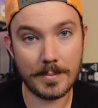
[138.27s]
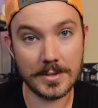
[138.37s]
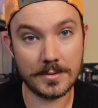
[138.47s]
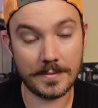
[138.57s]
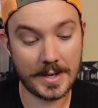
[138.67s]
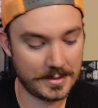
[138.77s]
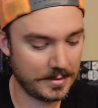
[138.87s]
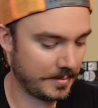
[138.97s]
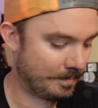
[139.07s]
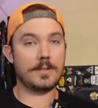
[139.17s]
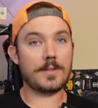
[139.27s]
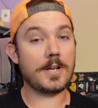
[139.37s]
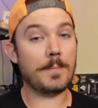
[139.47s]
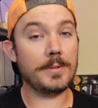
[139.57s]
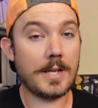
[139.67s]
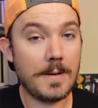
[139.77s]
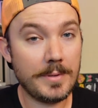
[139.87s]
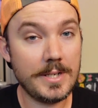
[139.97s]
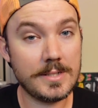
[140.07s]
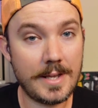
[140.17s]
muzzle devices. Another couple of
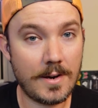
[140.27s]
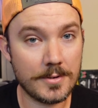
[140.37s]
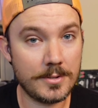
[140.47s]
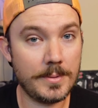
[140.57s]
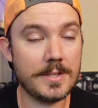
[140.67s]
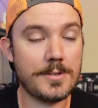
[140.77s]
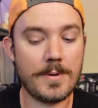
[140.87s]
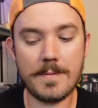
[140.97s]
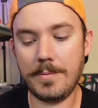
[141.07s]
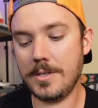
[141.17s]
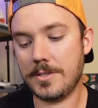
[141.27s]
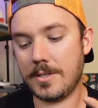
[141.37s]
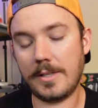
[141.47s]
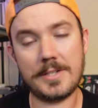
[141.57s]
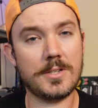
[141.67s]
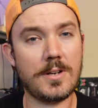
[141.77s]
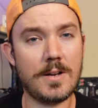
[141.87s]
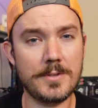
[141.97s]
companies that are doing this thread pitch, Kalashnikov